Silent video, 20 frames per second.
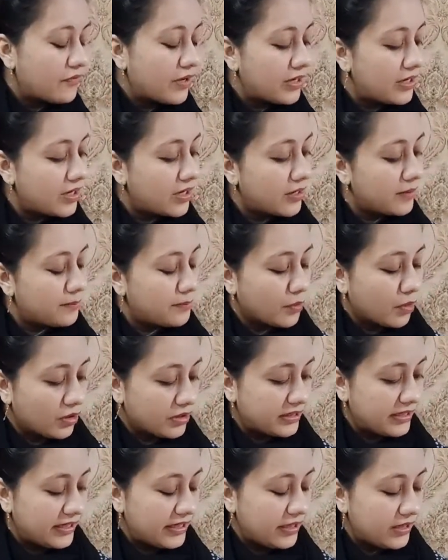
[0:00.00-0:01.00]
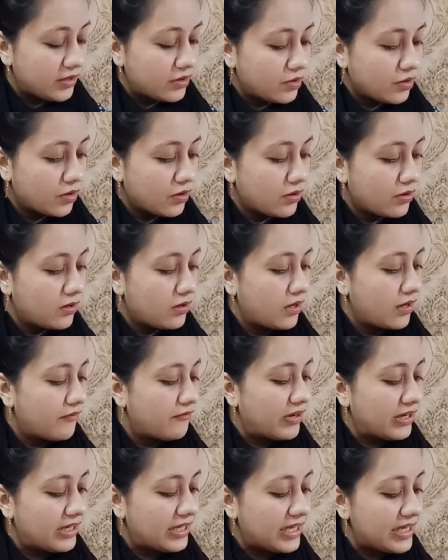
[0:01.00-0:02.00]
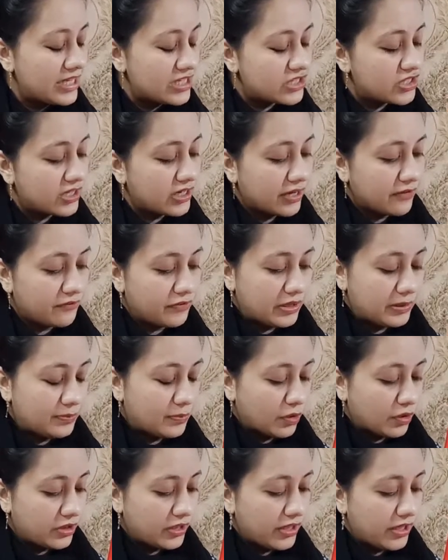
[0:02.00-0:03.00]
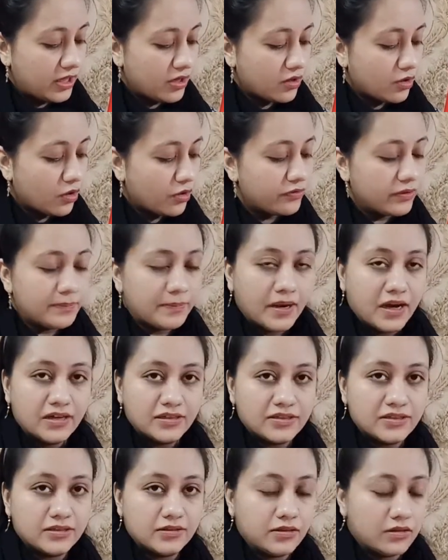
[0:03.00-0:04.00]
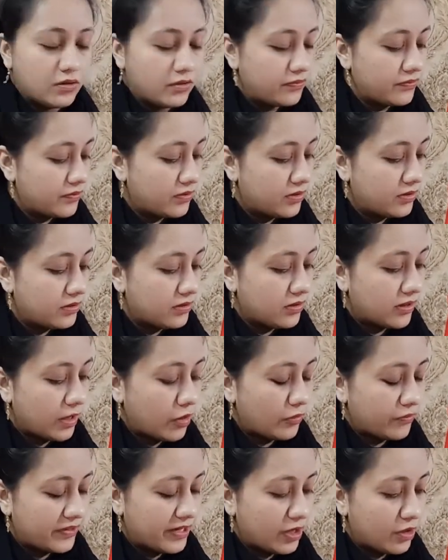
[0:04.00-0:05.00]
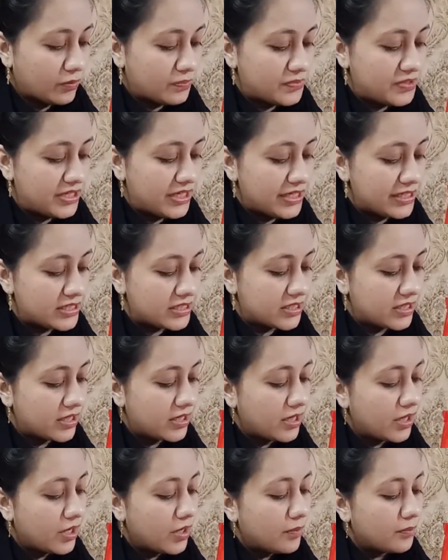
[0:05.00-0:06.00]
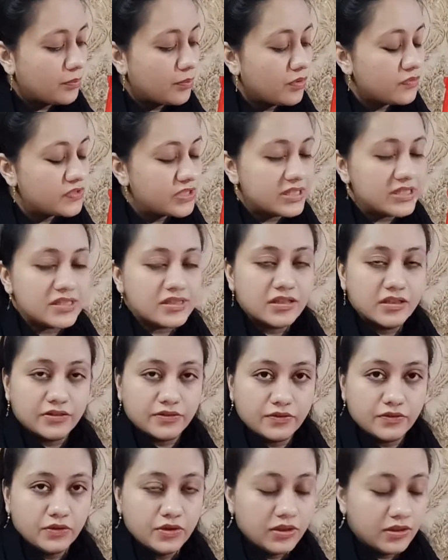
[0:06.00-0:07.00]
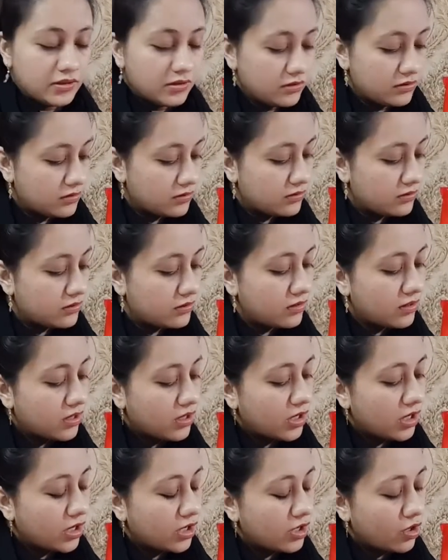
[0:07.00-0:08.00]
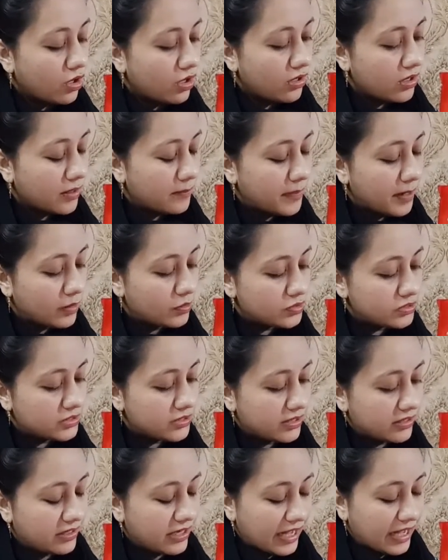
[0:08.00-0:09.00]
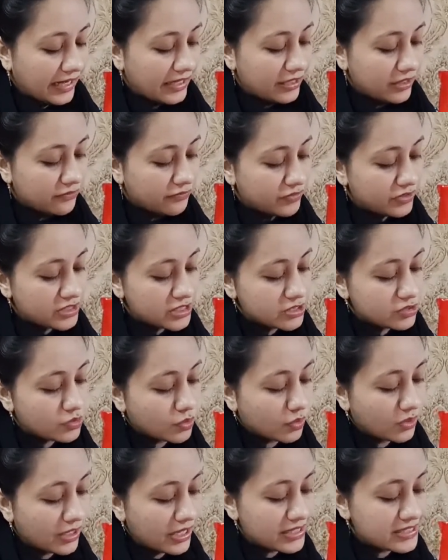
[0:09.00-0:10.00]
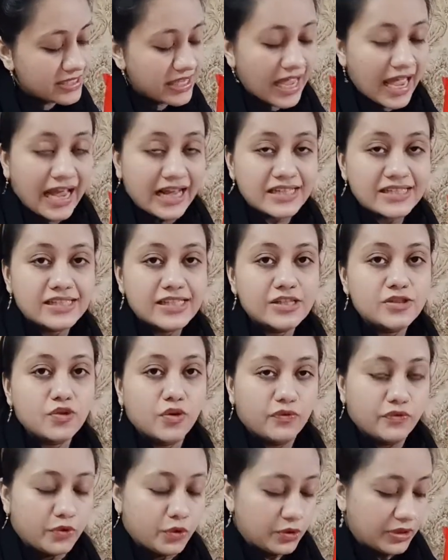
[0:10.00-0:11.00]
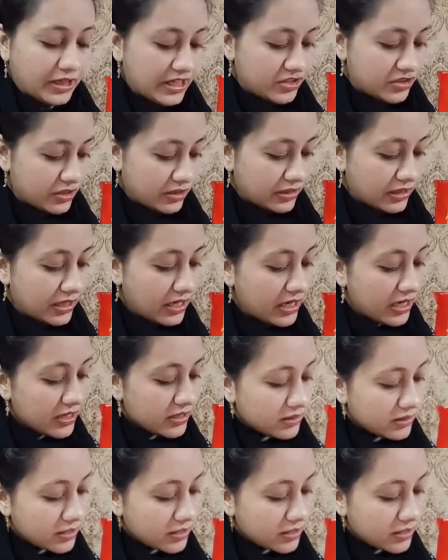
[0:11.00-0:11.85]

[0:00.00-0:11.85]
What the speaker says: When each and every body of an object moves in circular about the line which is known as axis of rotation.